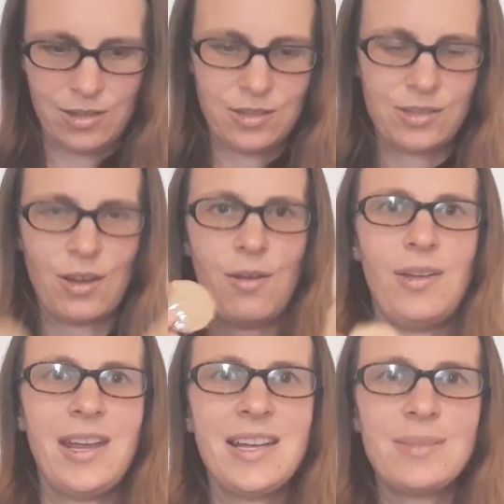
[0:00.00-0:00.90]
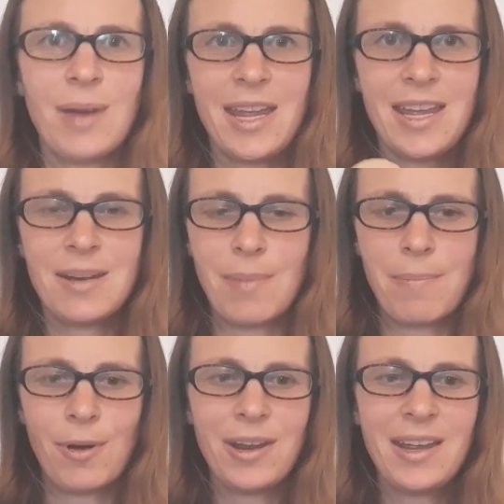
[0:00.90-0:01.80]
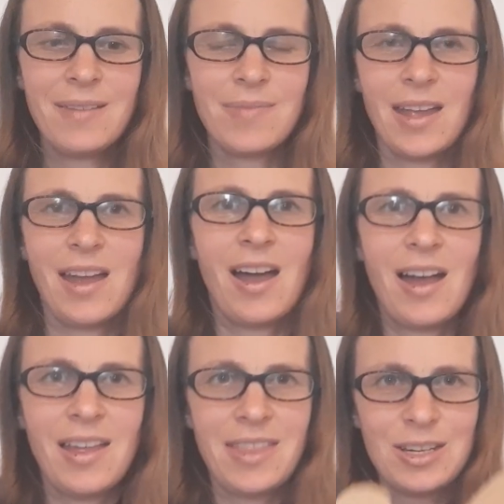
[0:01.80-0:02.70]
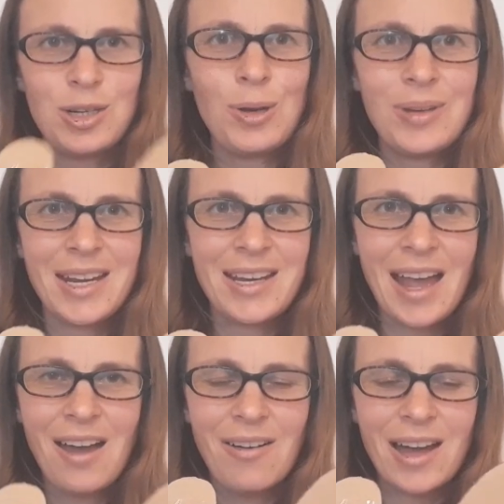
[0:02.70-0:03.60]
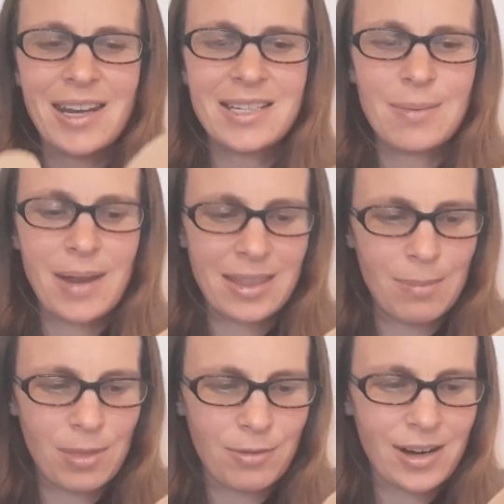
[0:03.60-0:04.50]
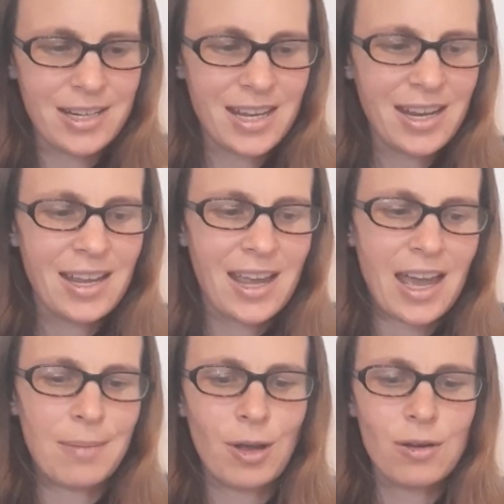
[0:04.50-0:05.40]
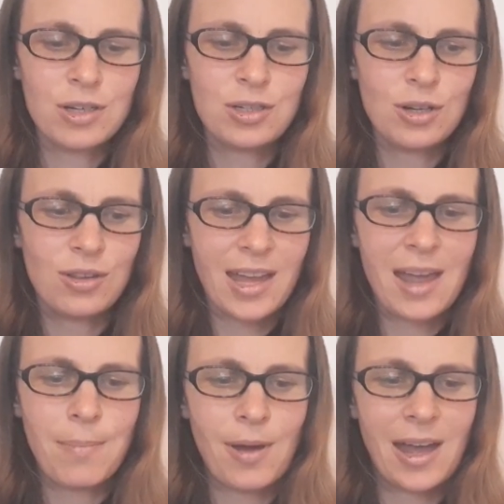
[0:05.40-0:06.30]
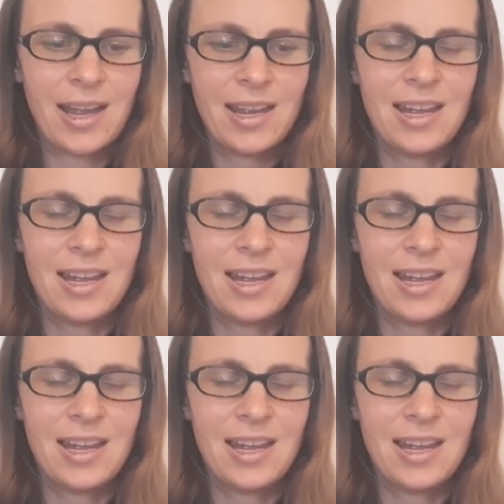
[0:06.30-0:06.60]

So here's my head and my body. They're 2D now. I need to make them 3D. I'm going to do that by